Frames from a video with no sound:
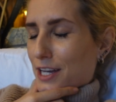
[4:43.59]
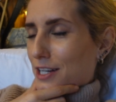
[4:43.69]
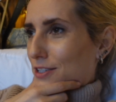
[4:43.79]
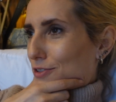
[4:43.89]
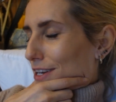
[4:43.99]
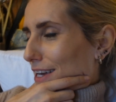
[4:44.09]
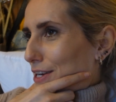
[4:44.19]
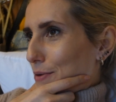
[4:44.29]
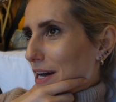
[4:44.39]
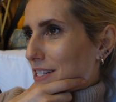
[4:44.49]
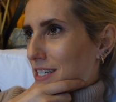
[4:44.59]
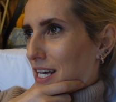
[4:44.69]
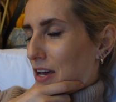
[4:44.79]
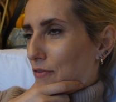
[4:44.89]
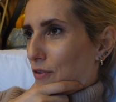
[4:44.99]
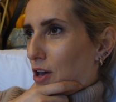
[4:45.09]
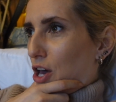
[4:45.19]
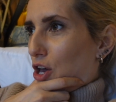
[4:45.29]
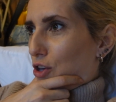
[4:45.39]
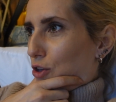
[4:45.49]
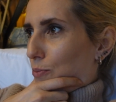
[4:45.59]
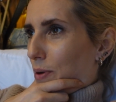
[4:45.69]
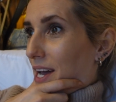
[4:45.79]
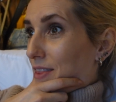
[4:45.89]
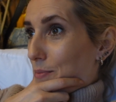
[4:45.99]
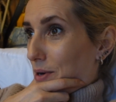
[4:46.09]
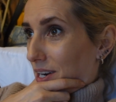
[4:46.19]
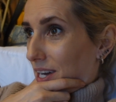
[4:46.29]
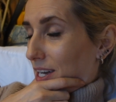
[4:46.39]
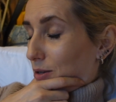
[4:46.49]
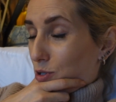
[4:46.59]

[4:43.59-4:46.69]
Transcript: Because can you imagine if you paid the money,